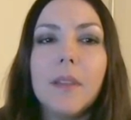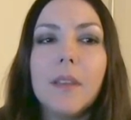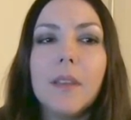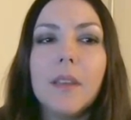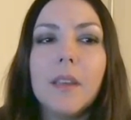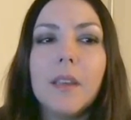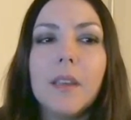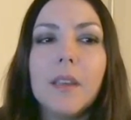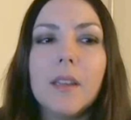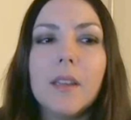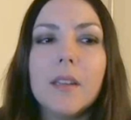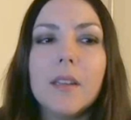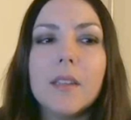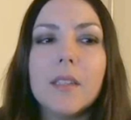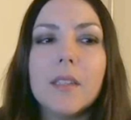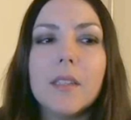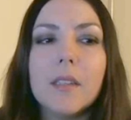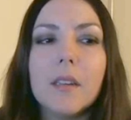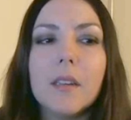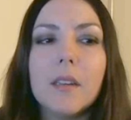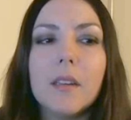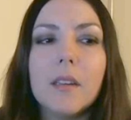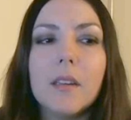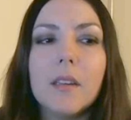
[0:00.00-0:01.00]
It
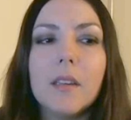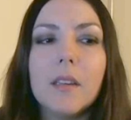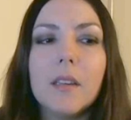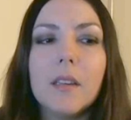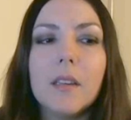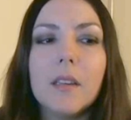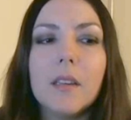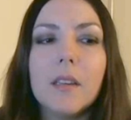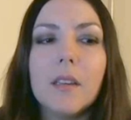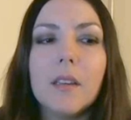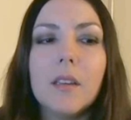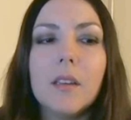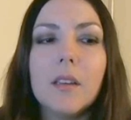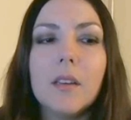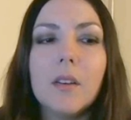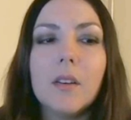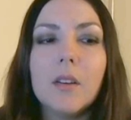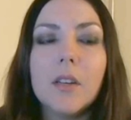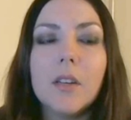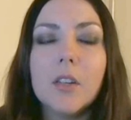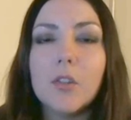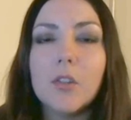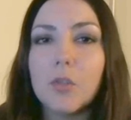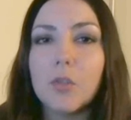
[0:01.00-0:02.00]

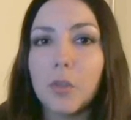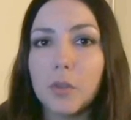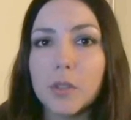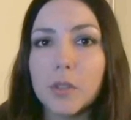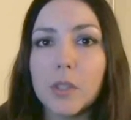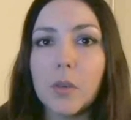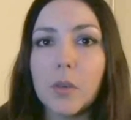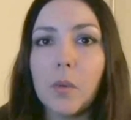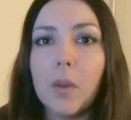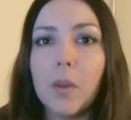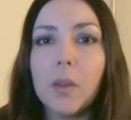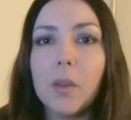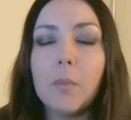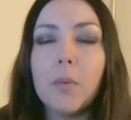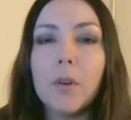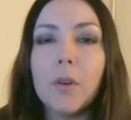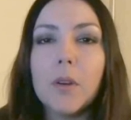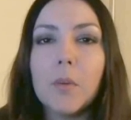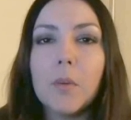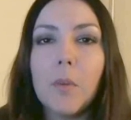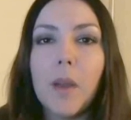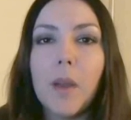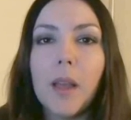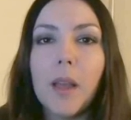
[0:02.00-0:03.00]
controls the oil
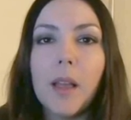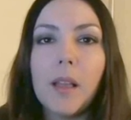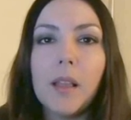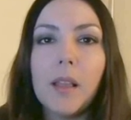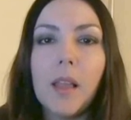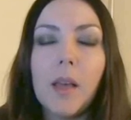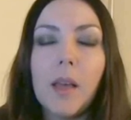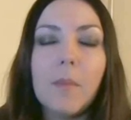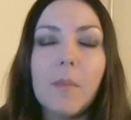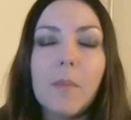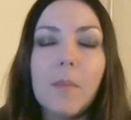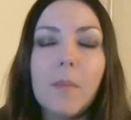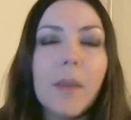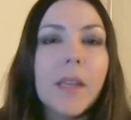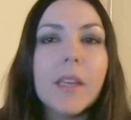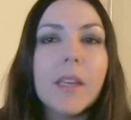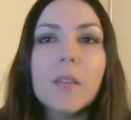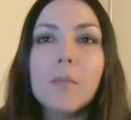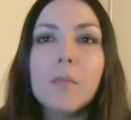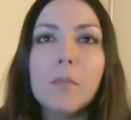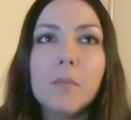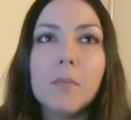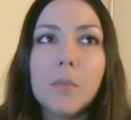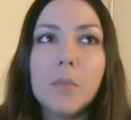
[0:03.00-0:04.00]
pretty well. I
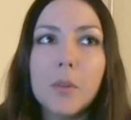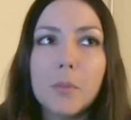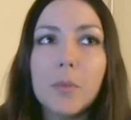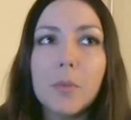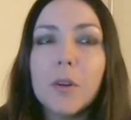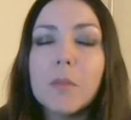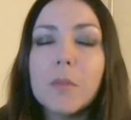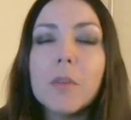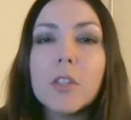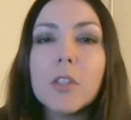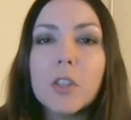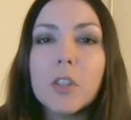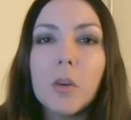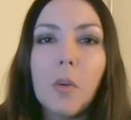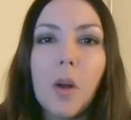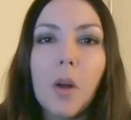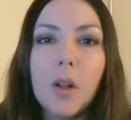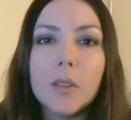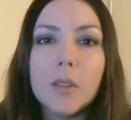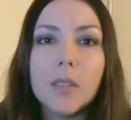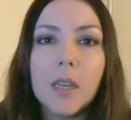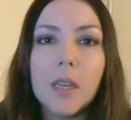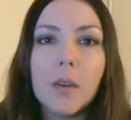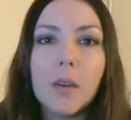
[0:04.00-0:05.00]
can pretty much go
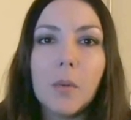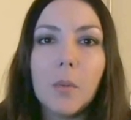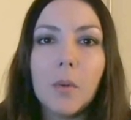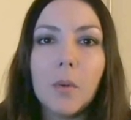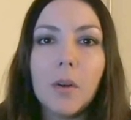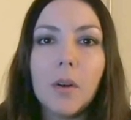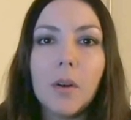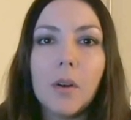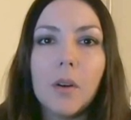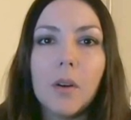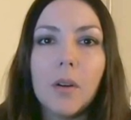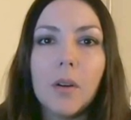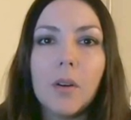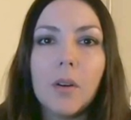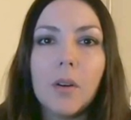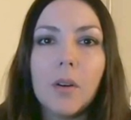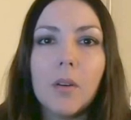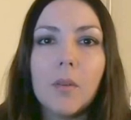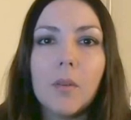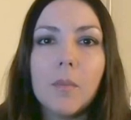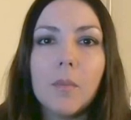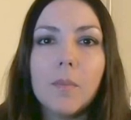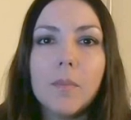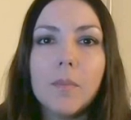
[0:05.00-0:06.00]
all day at work,
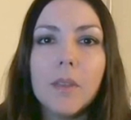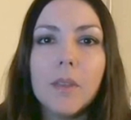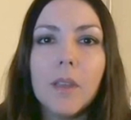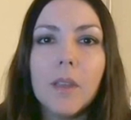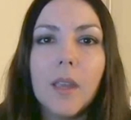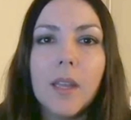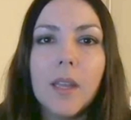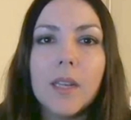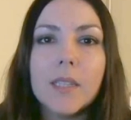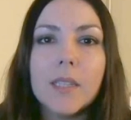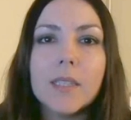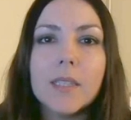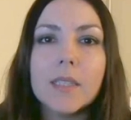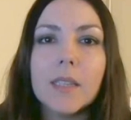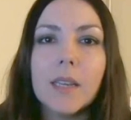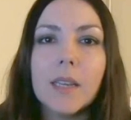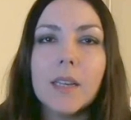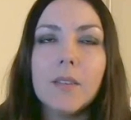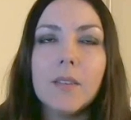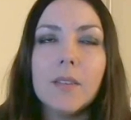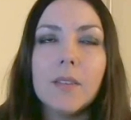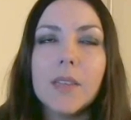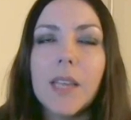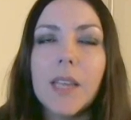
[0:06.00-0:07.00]
and it's
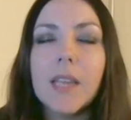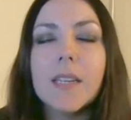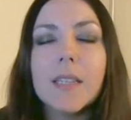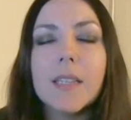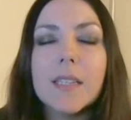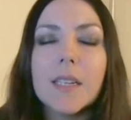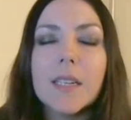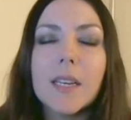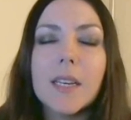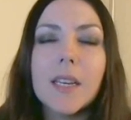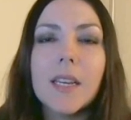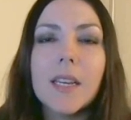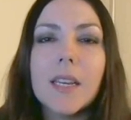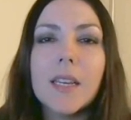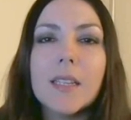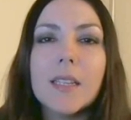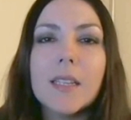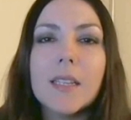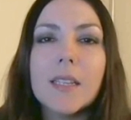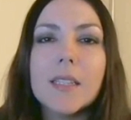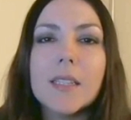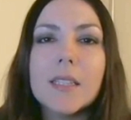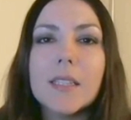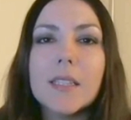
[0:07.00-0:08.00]
kind of at the end of the
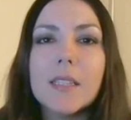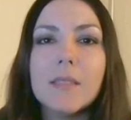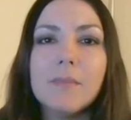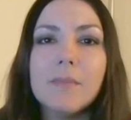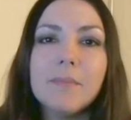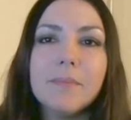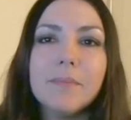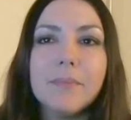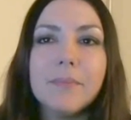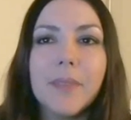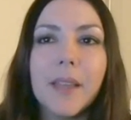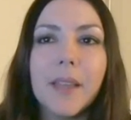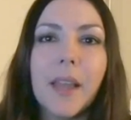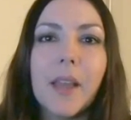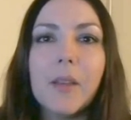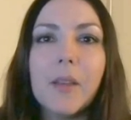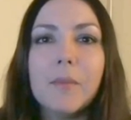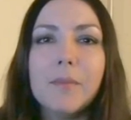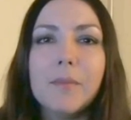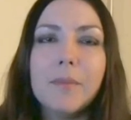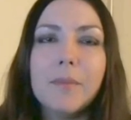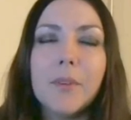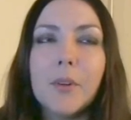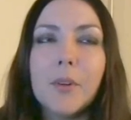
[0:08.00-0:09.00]
day, it's like I
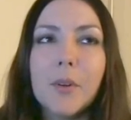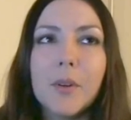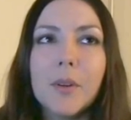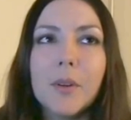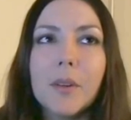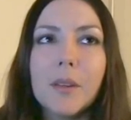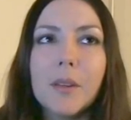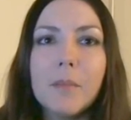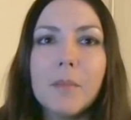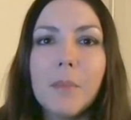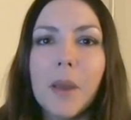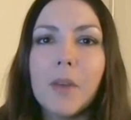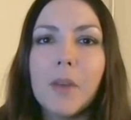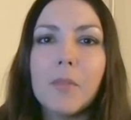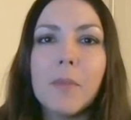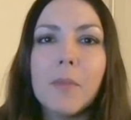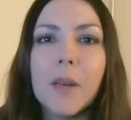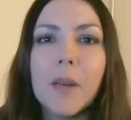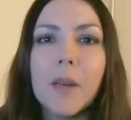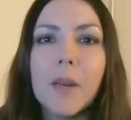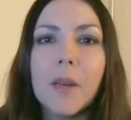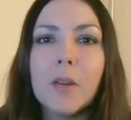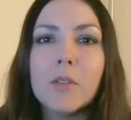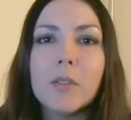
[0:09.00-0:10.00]
could powder
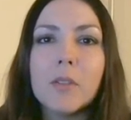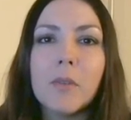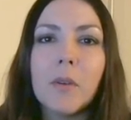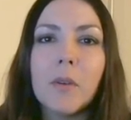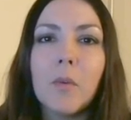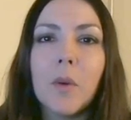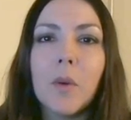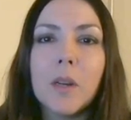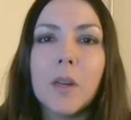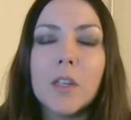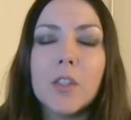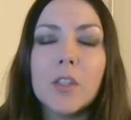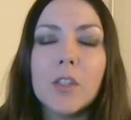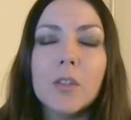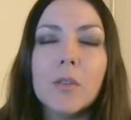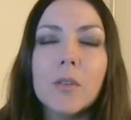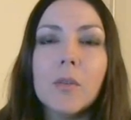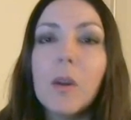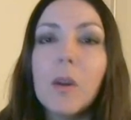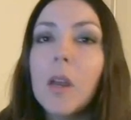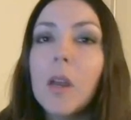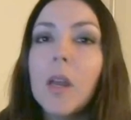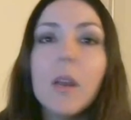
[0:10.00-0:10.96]
my nose if I wanted to.